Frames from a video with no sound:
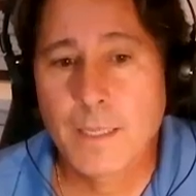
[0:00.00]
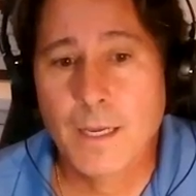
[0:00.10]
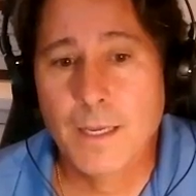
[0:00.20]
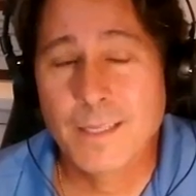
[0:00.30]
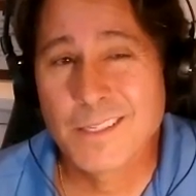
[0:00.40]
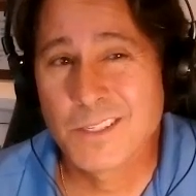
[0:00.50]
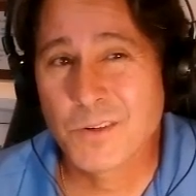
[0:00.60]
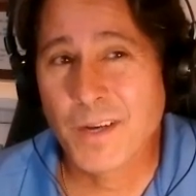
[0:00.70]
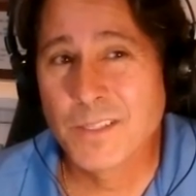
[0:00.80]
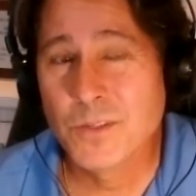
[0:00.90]
a
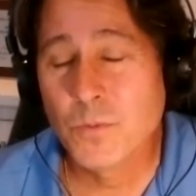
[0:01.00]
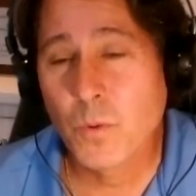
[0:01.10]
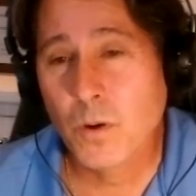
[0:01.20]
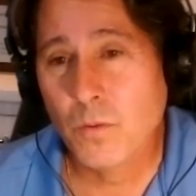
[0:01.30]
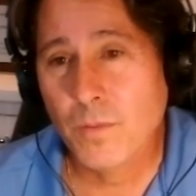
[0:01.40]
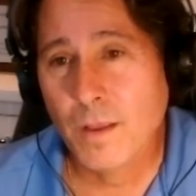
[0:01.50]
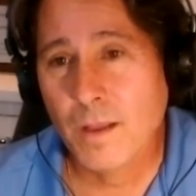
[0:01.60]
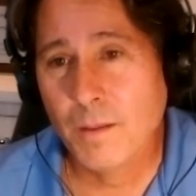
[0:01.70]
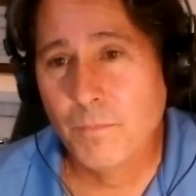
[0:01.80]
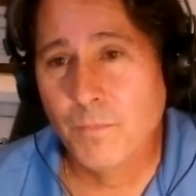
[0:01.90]
strange new world.
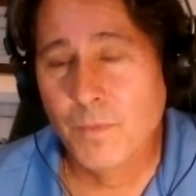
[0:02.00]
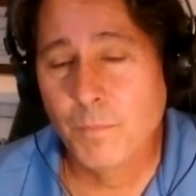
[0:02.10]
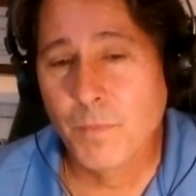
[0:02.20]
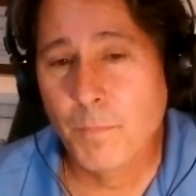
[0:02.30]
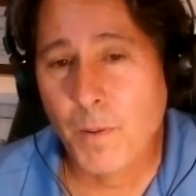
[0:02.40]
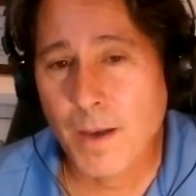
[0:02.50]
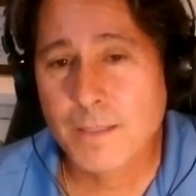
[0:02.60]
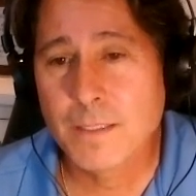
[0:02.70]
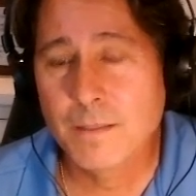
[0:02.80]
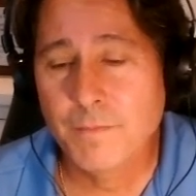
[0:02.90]
The
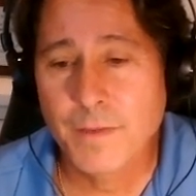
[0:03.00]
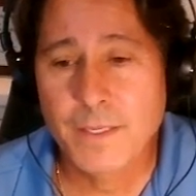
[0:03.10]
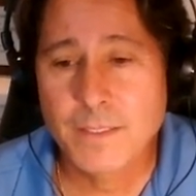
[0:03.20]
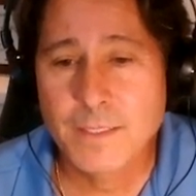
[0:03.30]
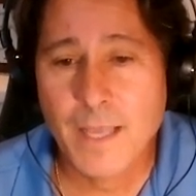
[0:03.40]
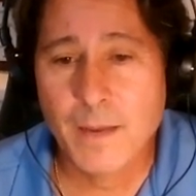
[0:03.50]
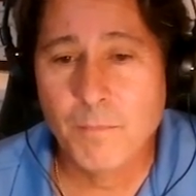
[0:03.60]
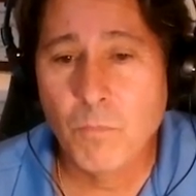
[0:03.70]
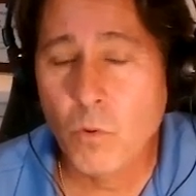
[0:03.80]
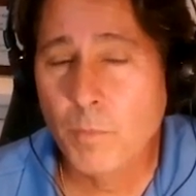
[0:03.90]
positive is
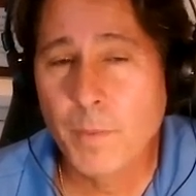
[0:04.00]
that more